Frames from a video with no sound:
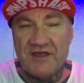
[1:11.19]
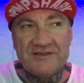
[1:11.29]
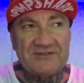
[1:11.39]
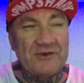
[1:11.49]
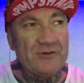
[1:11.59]

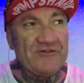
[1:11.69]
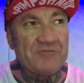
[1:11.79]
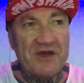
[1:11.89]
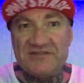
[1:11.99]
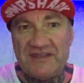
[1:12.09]
So if
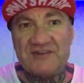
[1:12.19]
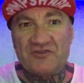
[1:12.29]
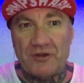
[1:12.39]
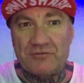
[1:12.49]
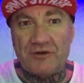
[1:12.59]
my dick
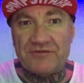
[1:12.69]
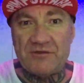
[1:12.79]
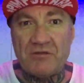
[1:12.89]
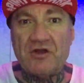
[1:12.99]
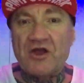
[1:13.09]
dropped off
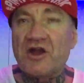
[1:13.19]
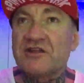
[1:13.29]
tomorrow,